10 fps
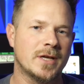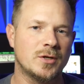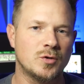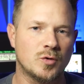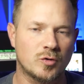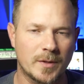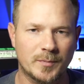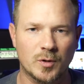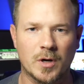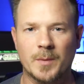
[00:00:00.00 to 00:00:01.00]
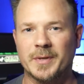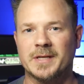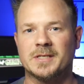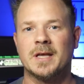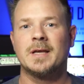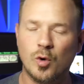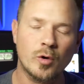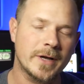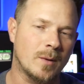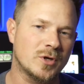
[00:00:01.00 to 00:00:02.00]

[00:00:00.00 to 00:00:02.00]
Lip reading: and new crypto companies, Coreum,